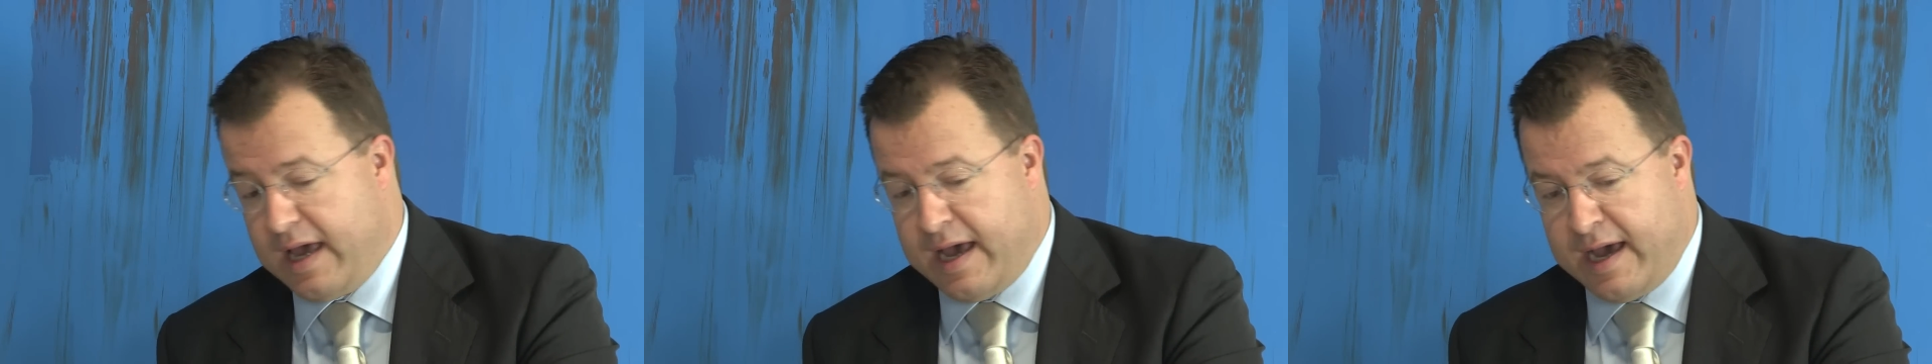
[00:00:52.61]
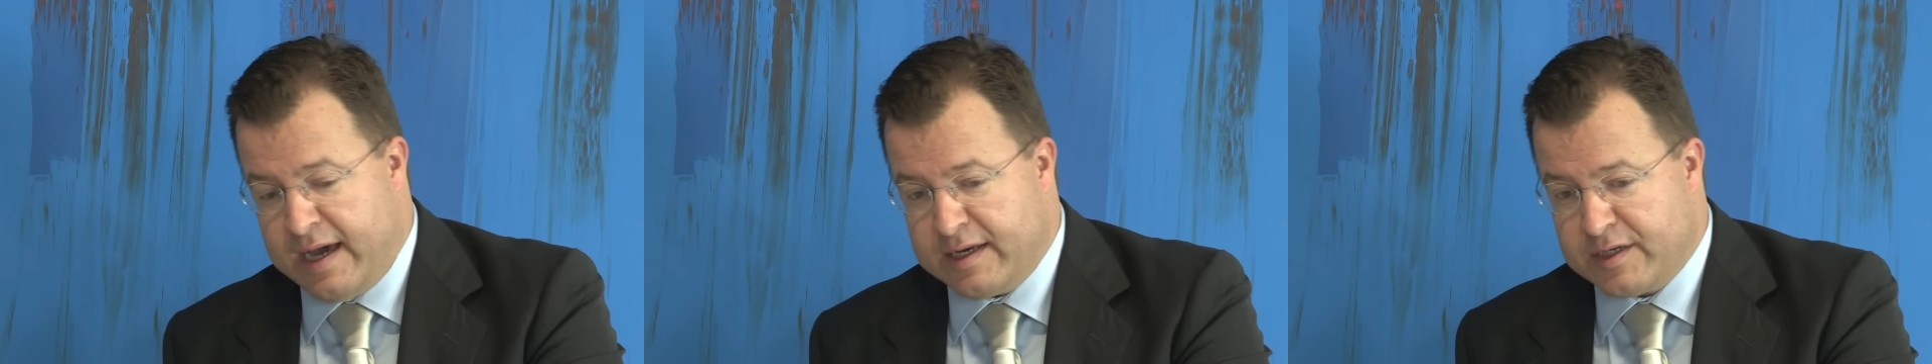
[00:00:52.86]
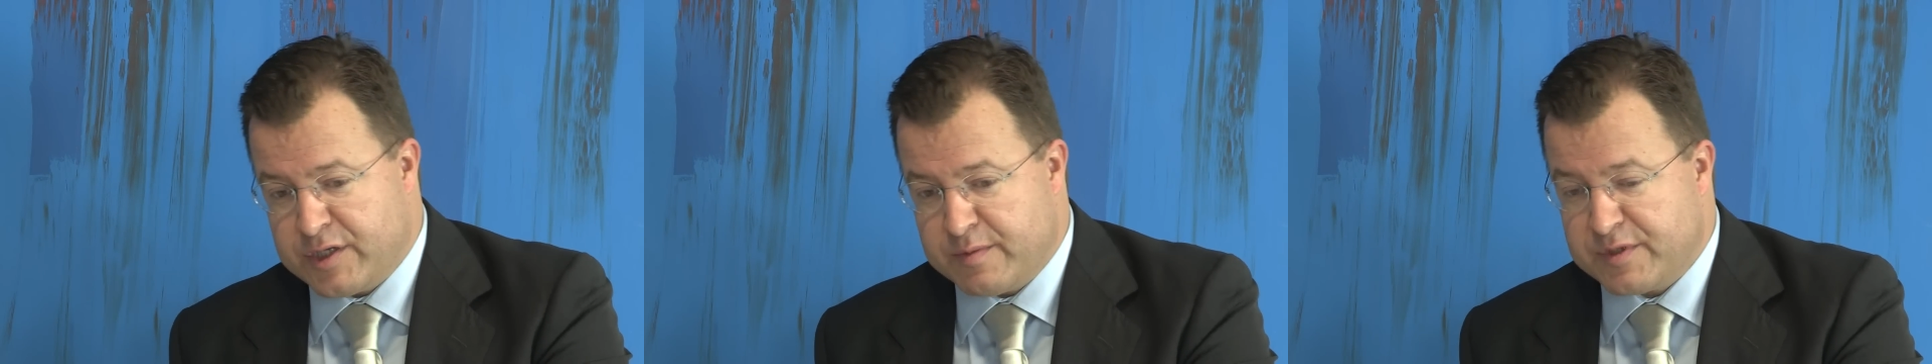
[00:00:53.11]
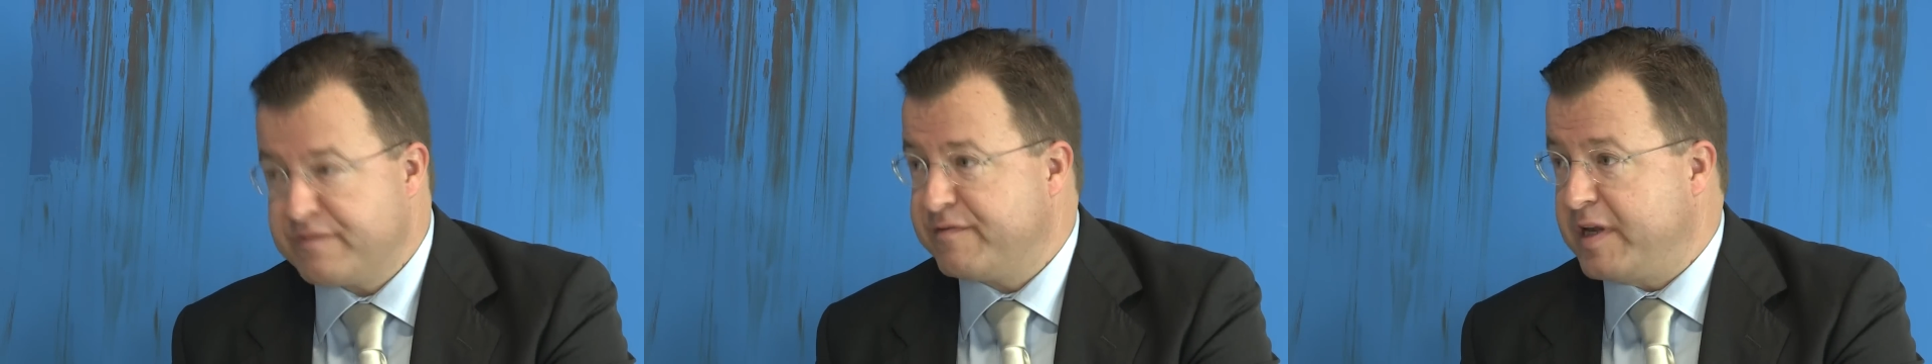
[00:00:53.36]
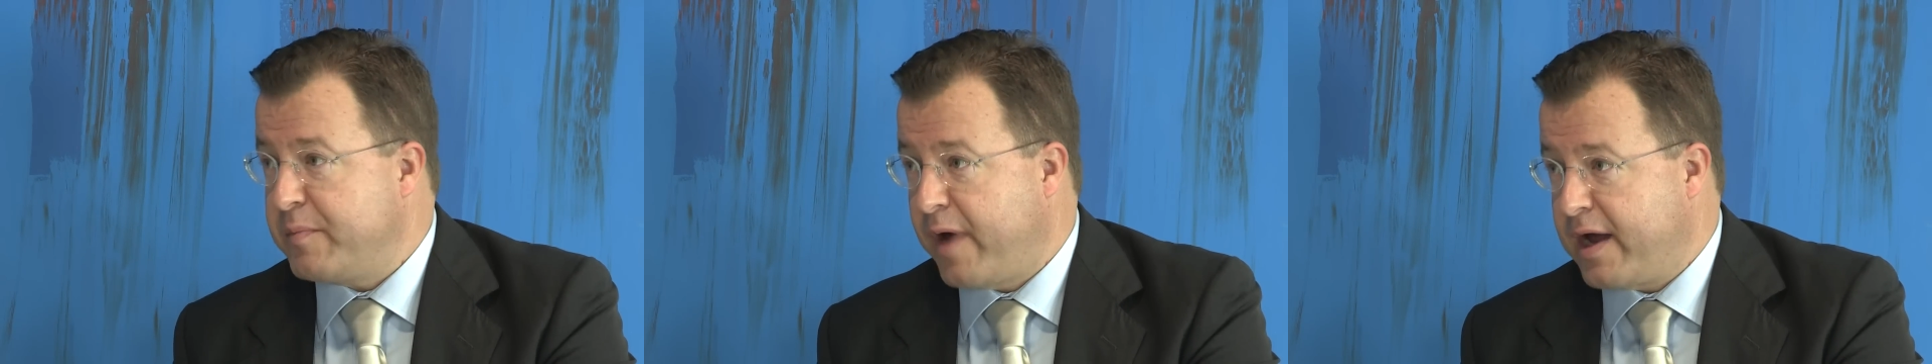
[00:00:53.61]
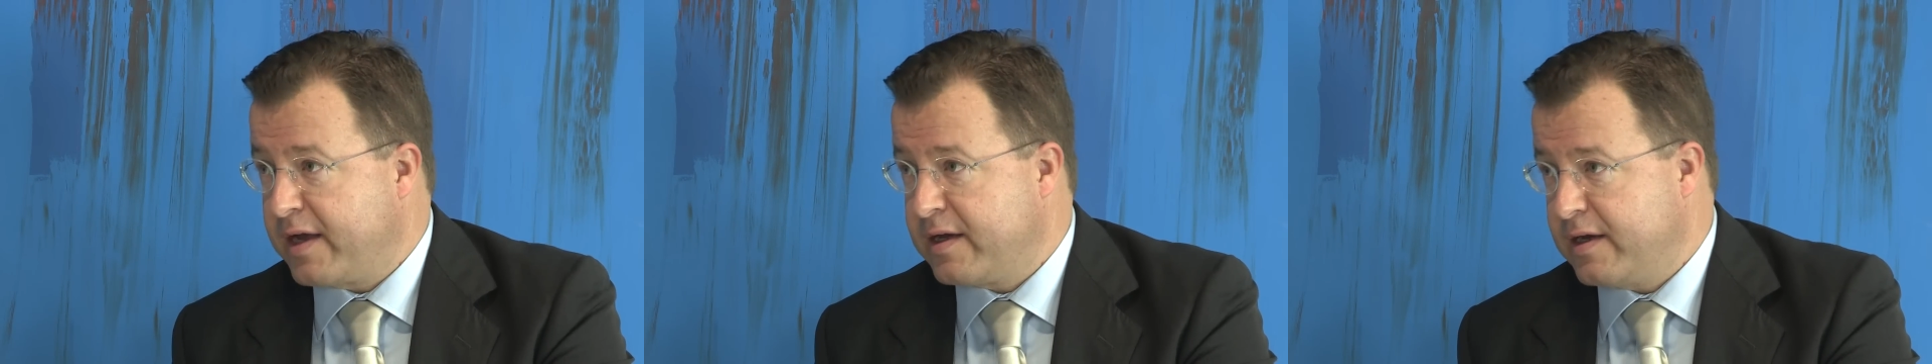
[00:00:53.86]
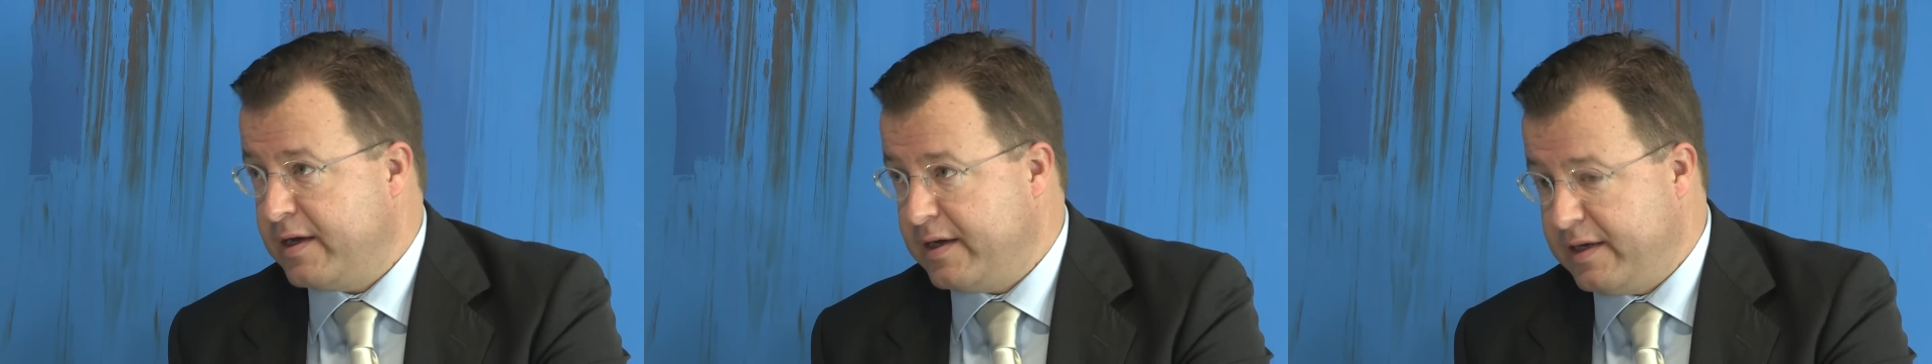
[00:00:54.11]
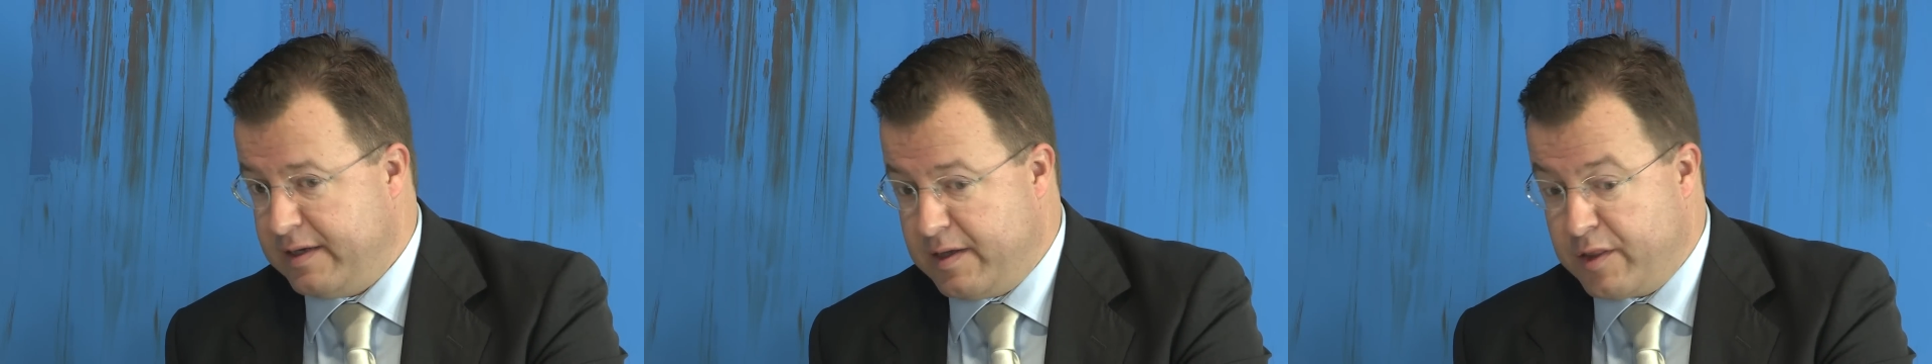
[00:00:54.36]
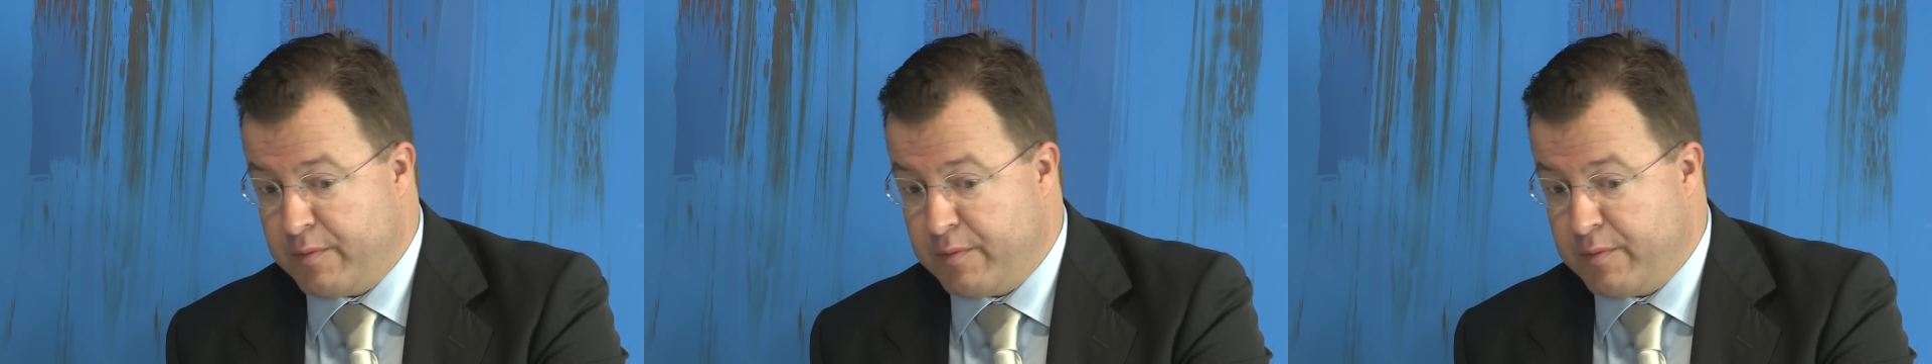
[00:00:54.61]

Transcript: and in terms of feedback, uh,